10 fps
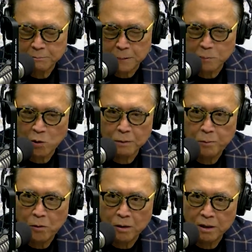but more
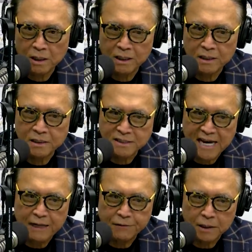importantly is
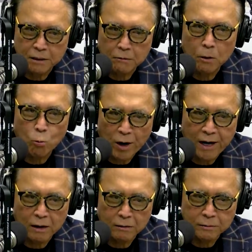savvy. You're
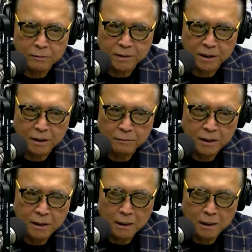aware, you know.